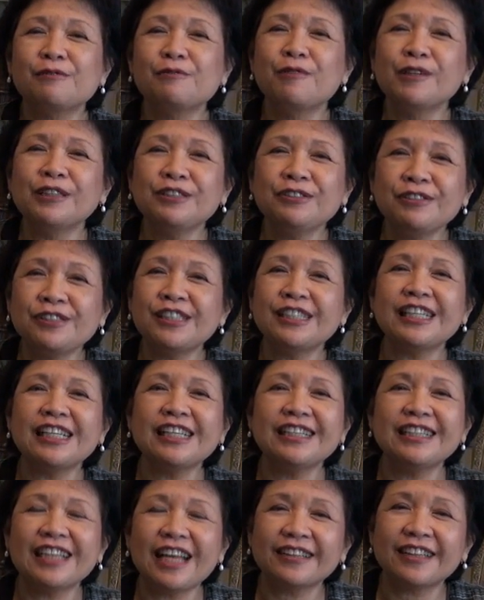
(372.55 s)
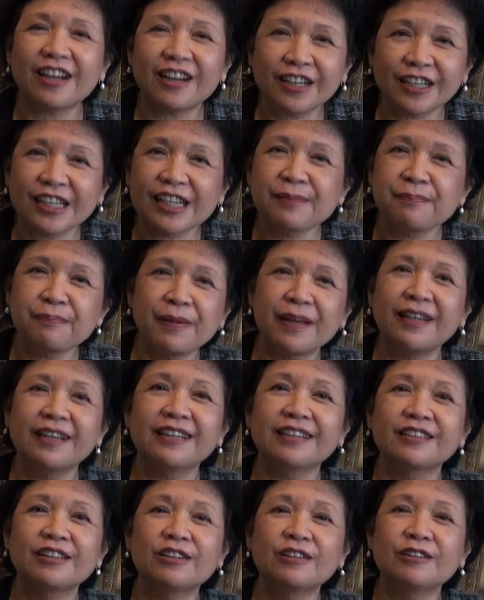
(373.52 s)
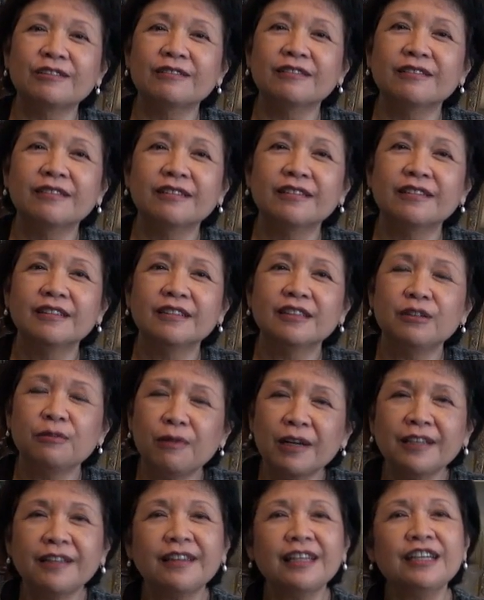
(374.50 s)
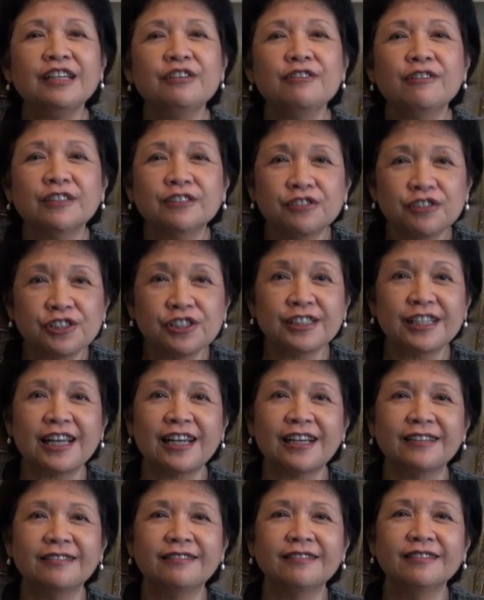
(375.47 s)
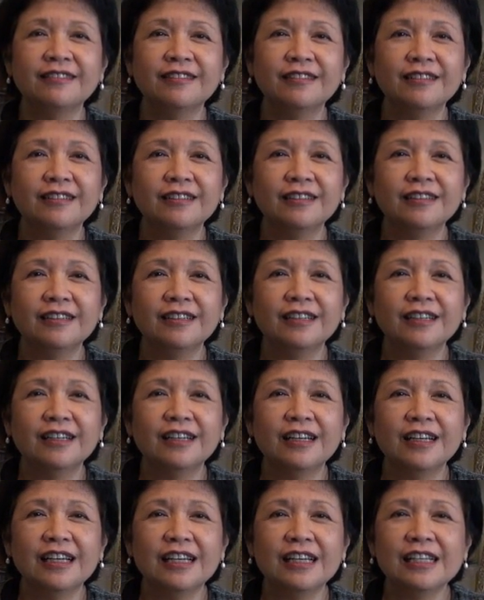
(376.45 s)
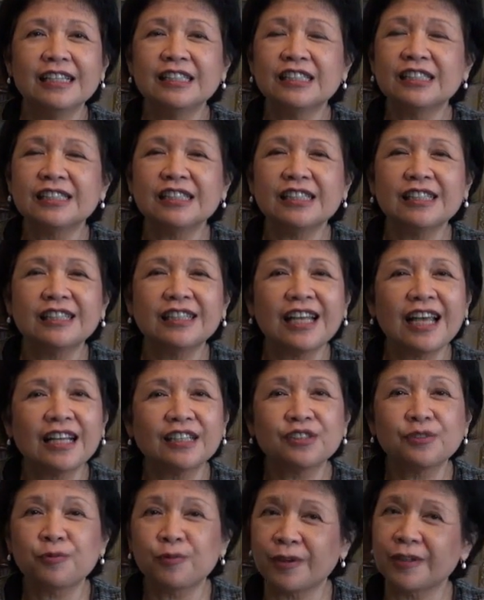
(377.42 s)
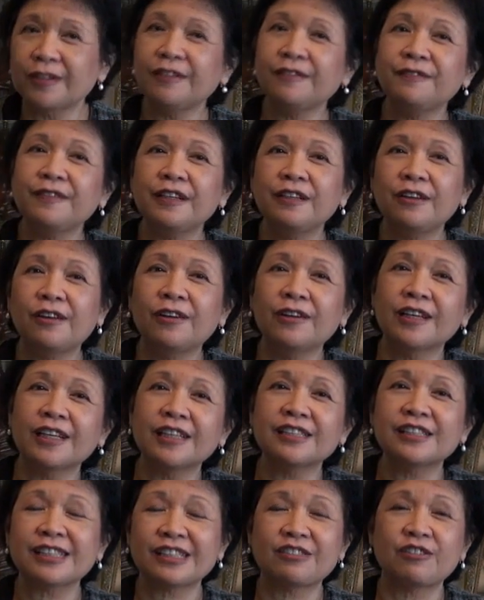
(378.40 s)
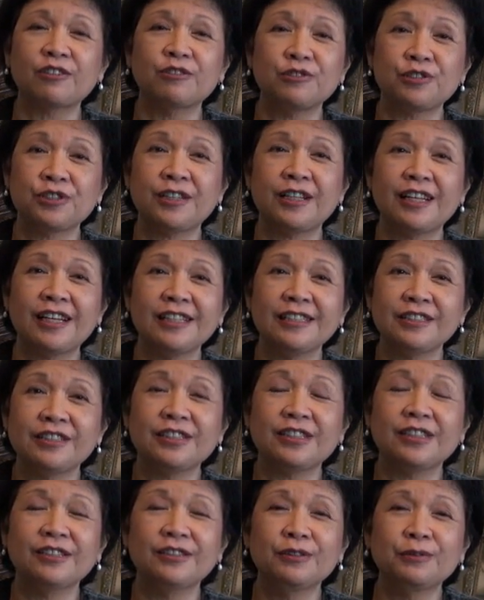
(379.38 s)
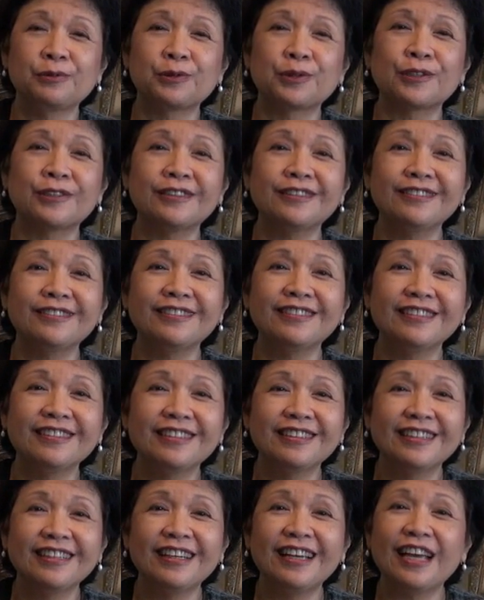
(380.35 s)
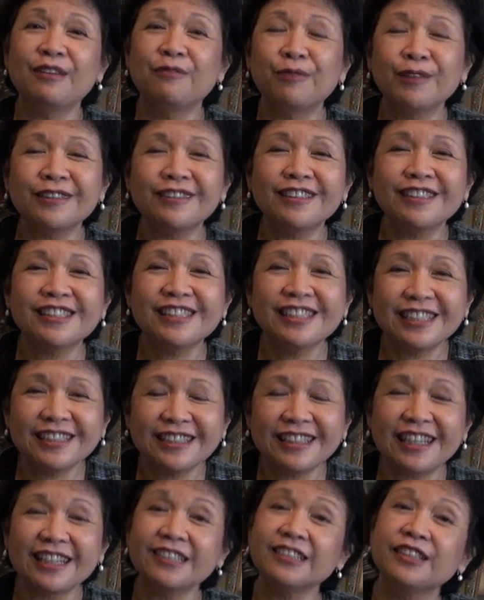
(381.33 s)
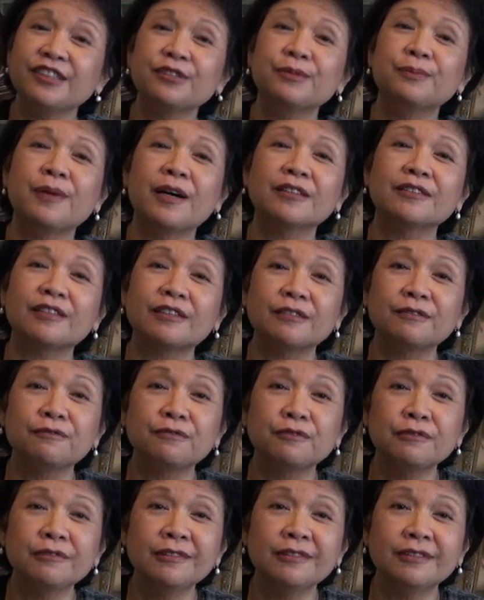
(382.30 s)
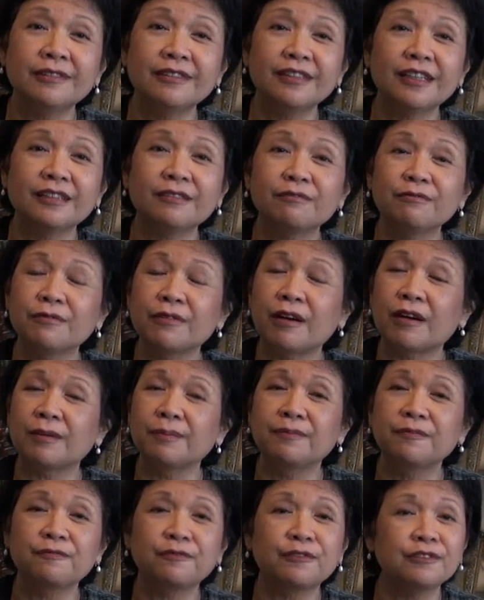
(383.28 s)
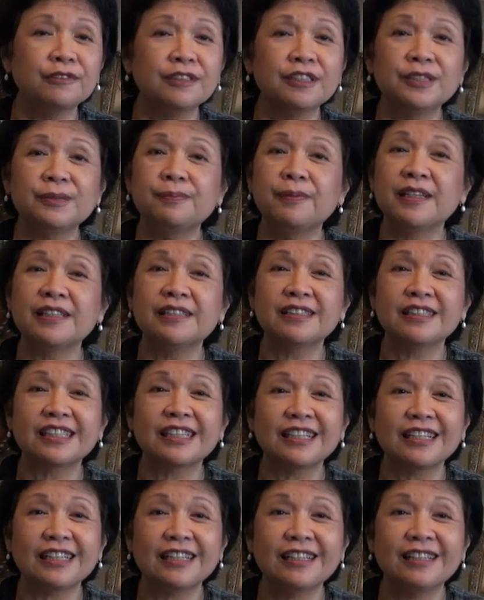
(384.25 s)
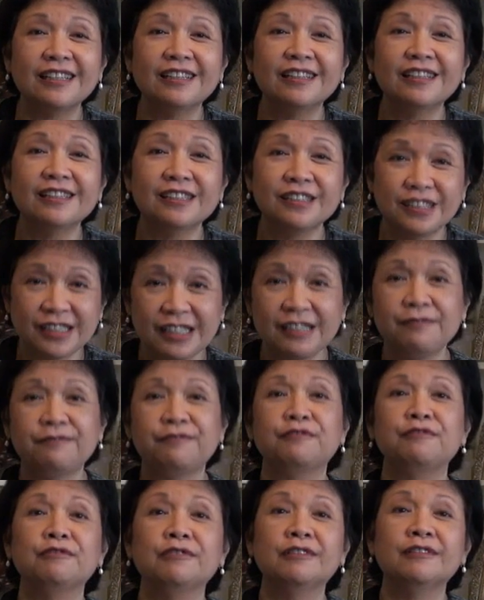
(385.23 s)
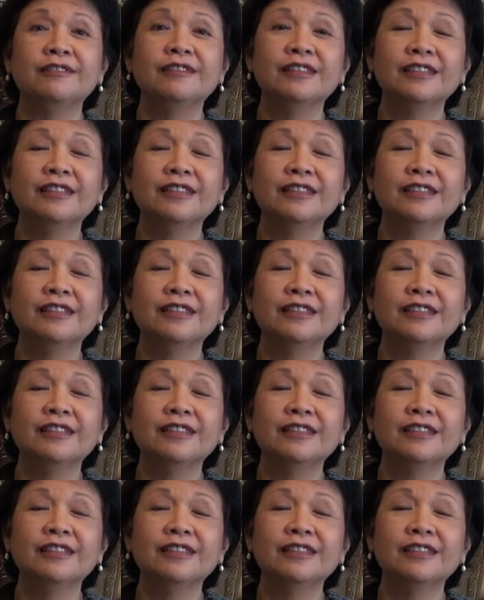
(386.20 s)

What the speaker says: when you see that archipelago, the one thing you understand is it has one of the longest coastlines in the world. And what does that tell you about our food? That our food is basically seafood